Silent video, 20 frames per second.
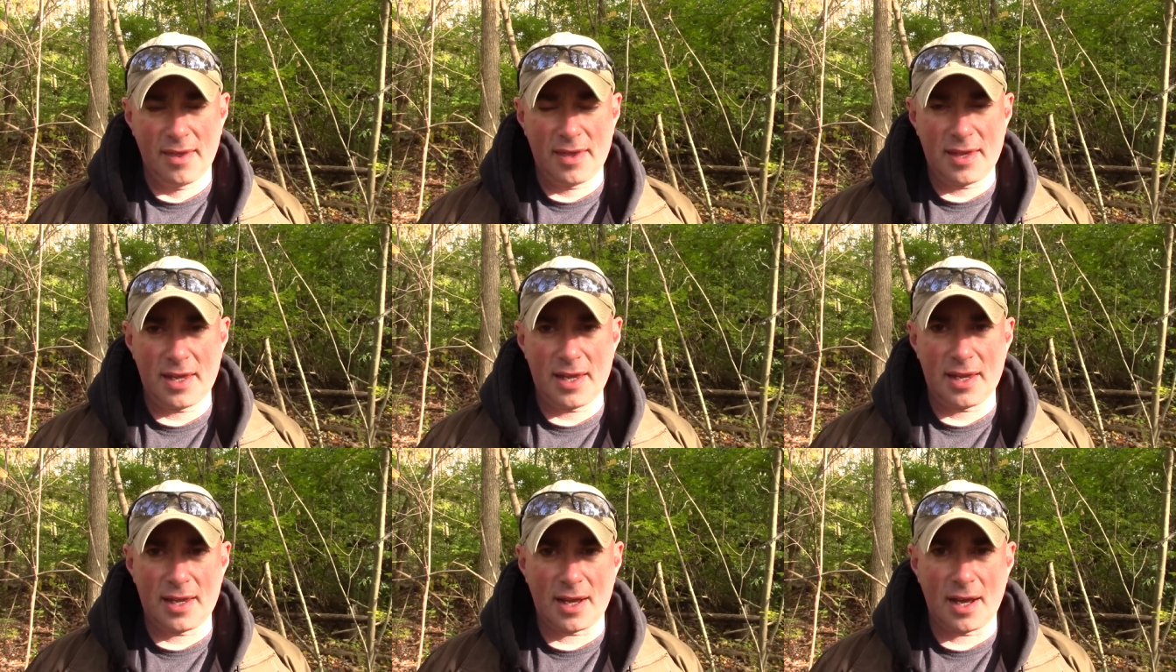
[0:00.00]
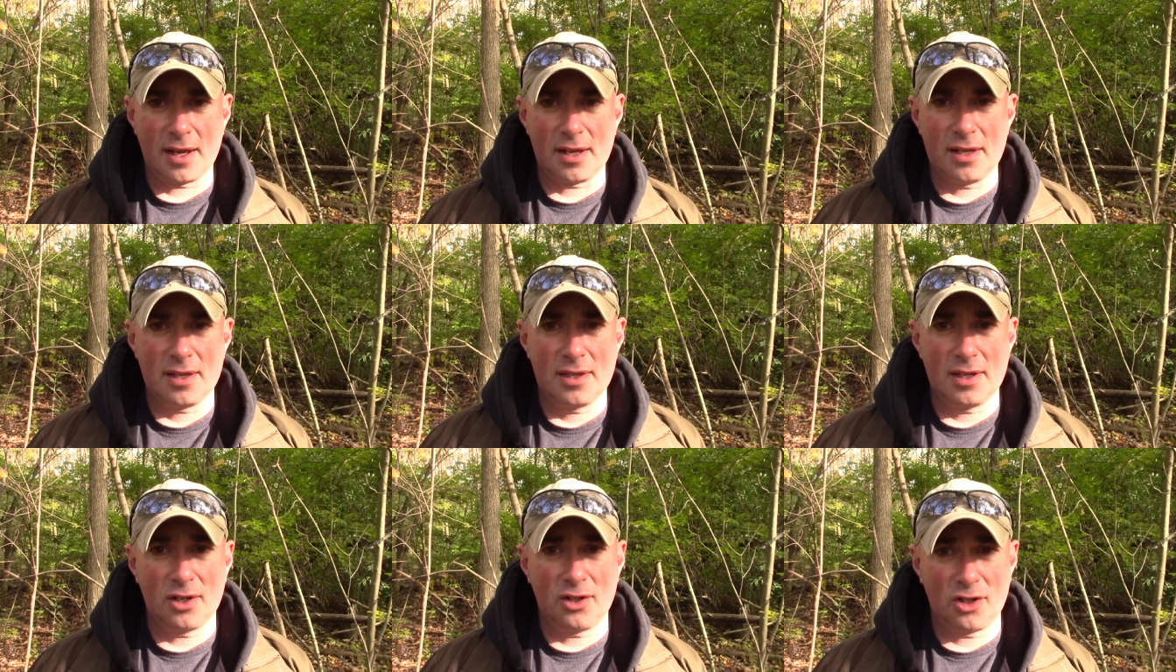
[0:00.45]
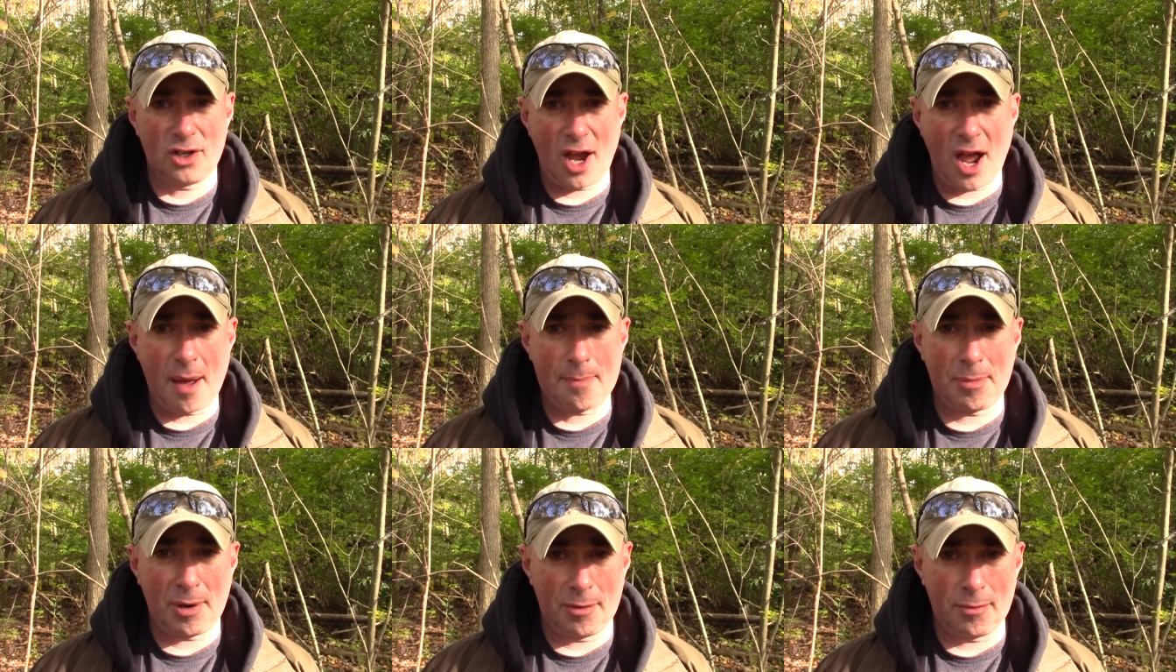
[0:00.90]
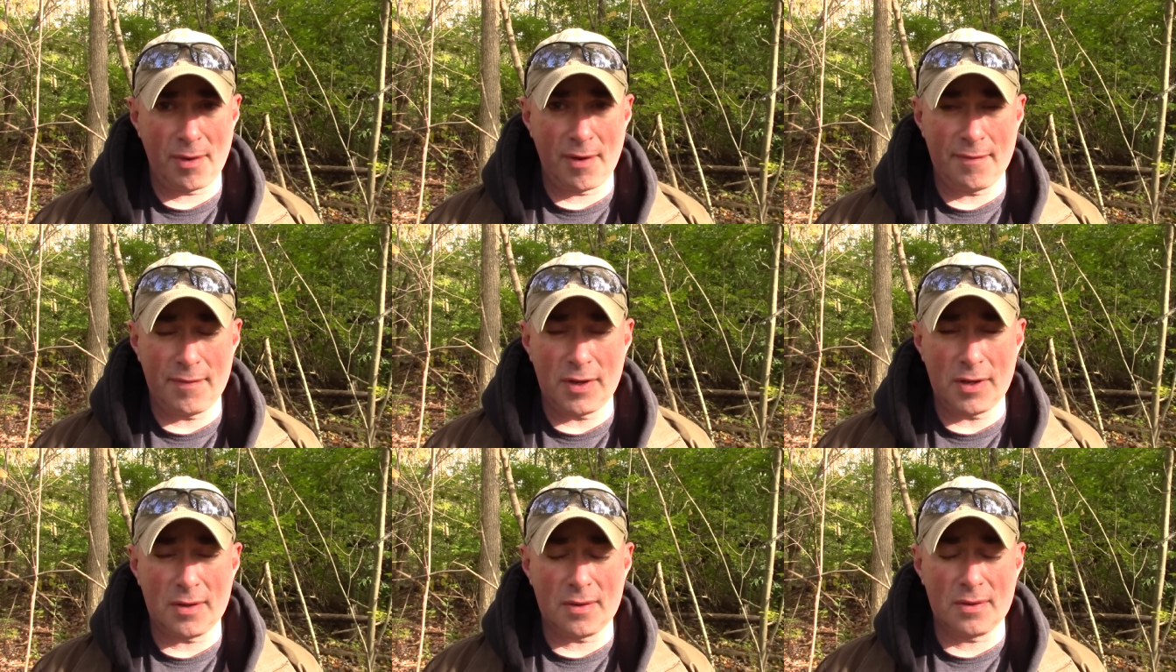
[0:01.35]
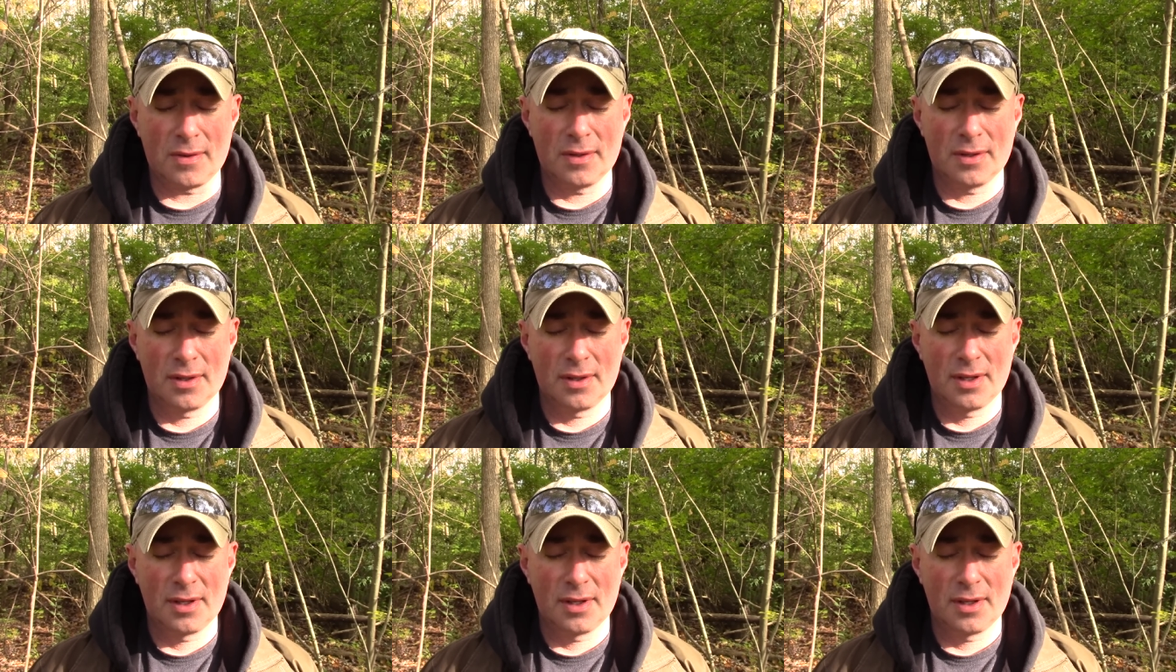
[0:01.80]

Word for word: the, uh, the Choppa review.